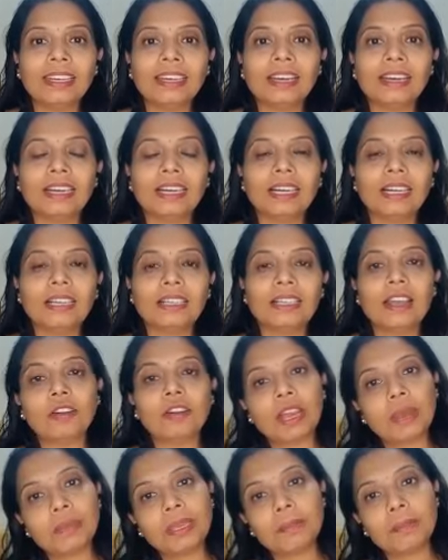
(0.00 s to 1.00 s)
Now
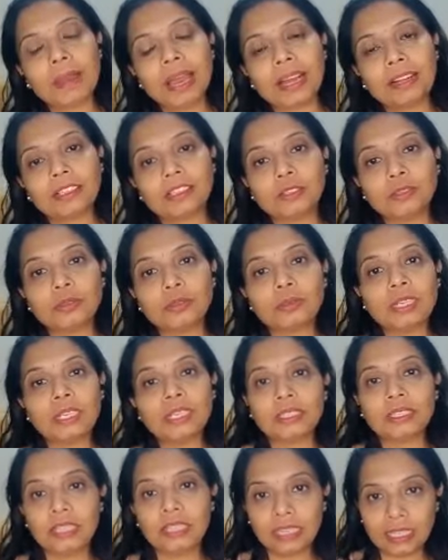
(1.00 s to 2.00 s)
coming back to
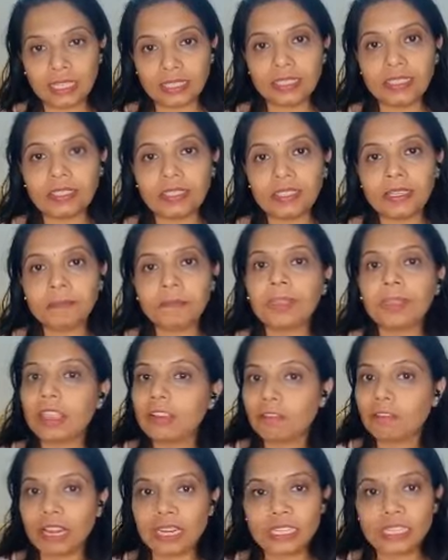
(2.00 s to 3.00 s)
the reasons,
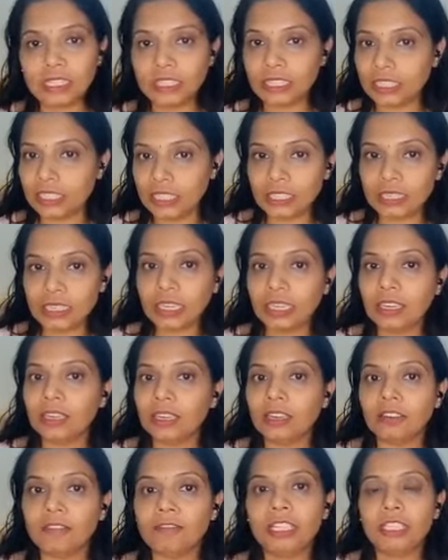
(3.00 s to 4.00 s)
one is genetic,
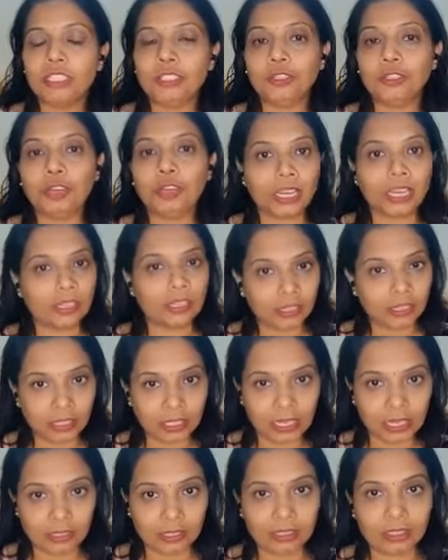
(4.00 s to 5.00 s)
which you can,
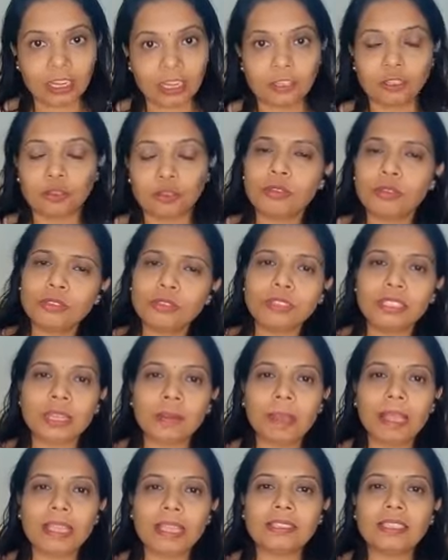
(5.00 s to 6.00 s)
yes, control to
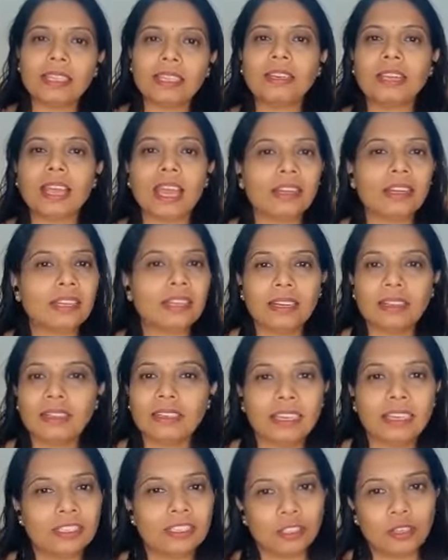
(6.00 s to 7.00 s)
some extent, and then
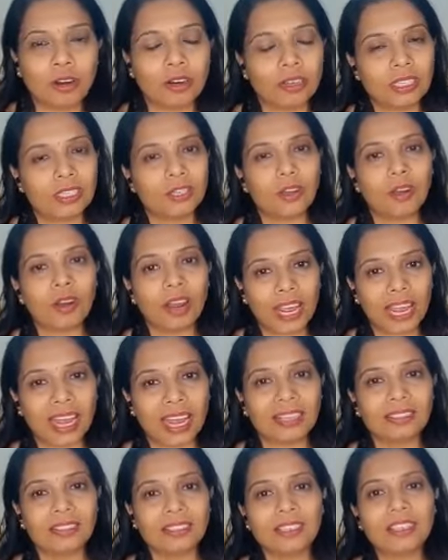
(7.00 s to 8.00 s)
it's not in your
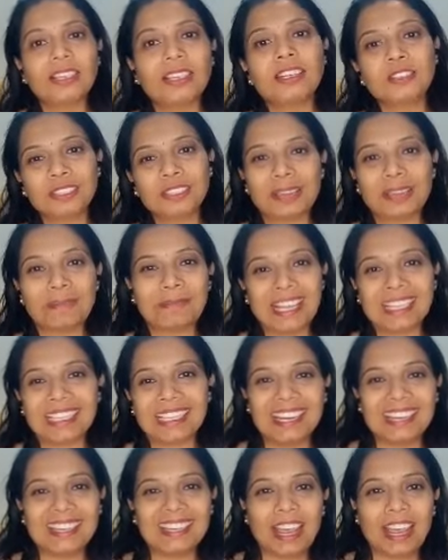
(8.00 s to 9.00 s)
hands to some
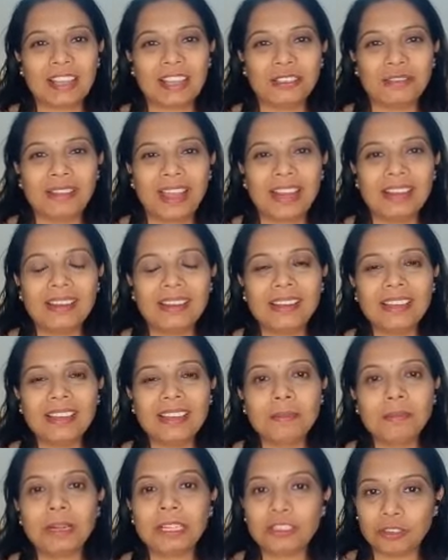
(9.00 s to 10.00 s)
extent as well,
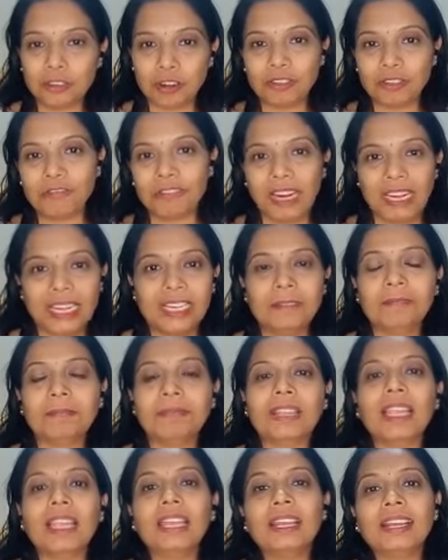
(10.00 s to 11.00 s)
but do not worry.
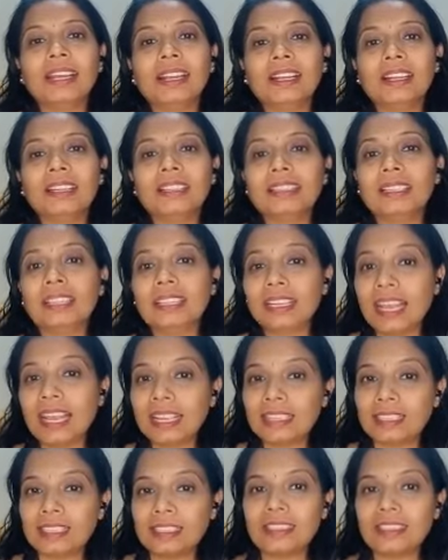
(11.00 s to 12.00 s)
The
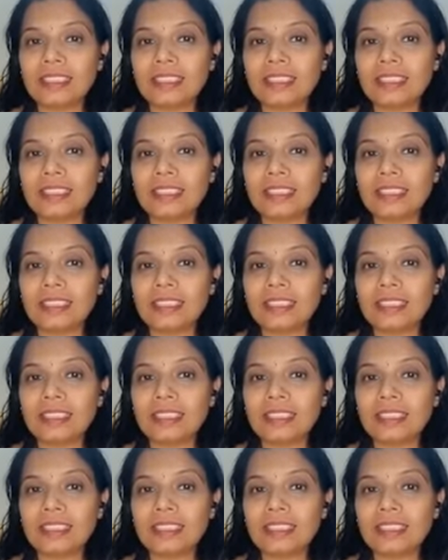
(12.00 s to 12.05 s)
next